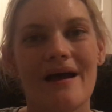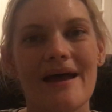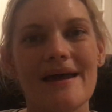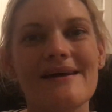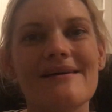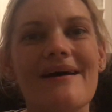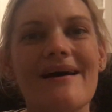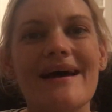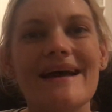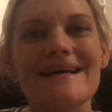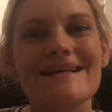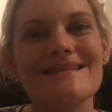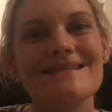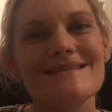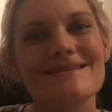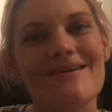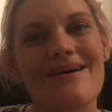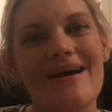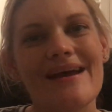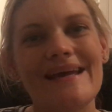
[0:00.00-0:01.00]
Hi guys,
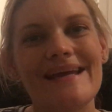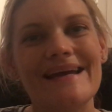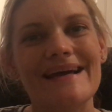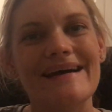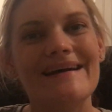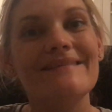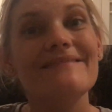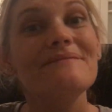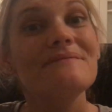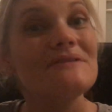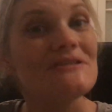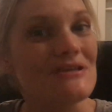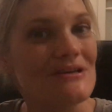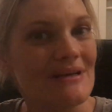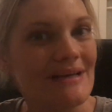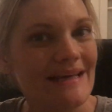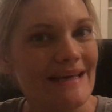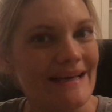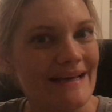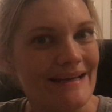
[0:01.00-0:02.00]
Sky here,
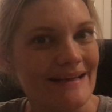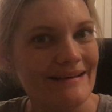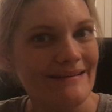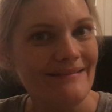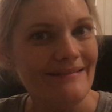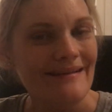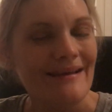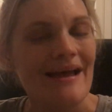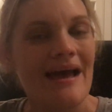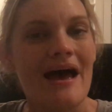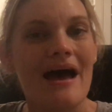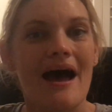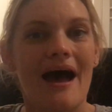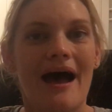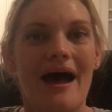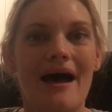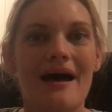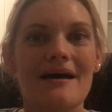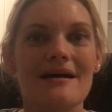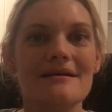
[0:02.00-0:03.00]
tuning in.
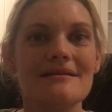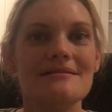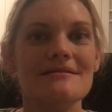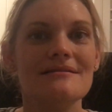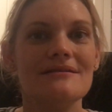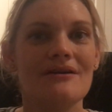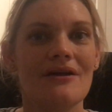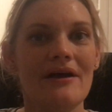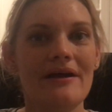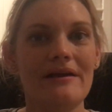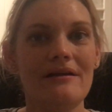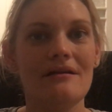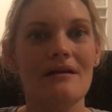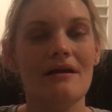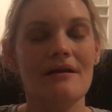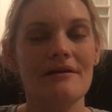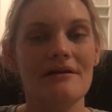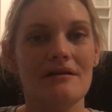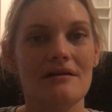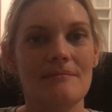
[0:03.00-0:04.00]
Tonight
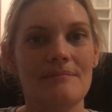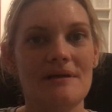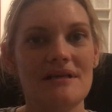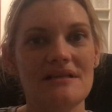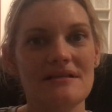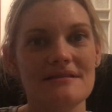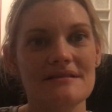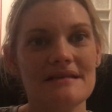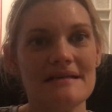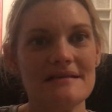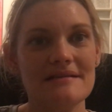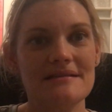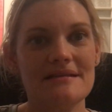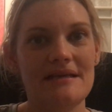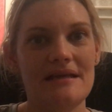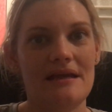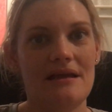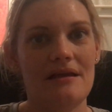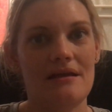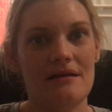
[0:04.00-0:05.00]
I'm going to be
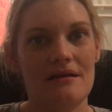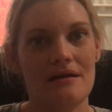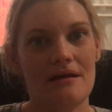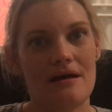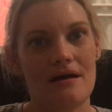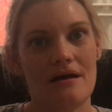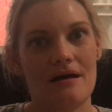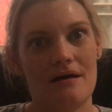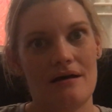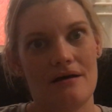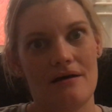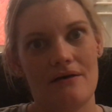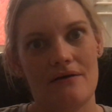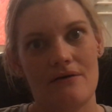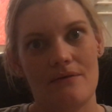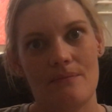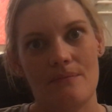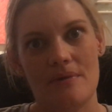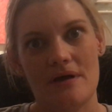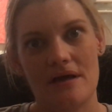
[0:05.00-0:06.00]
discussing
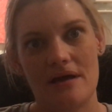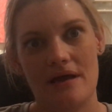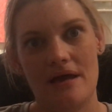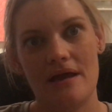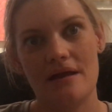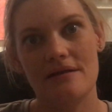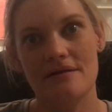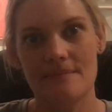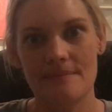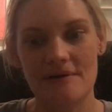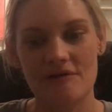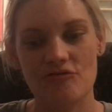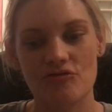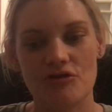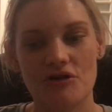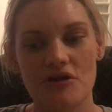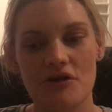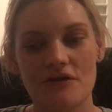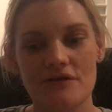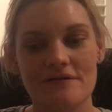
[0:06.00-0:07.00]

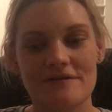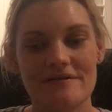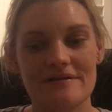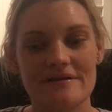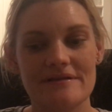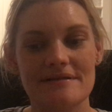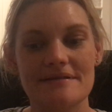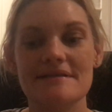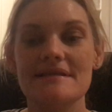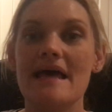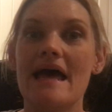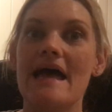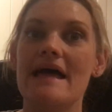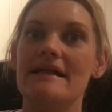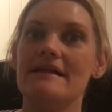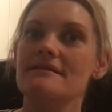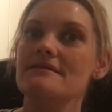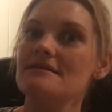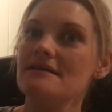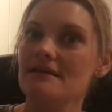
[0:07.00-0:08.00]
endometriosis
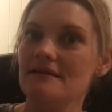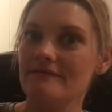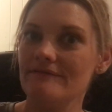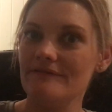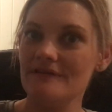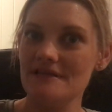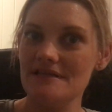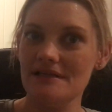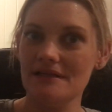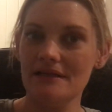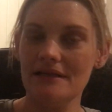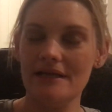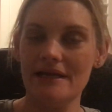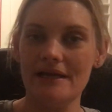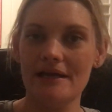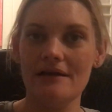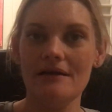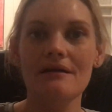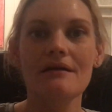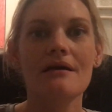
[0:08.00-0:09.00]
and
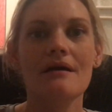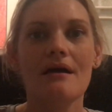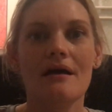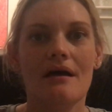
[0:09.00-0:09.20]
infertility.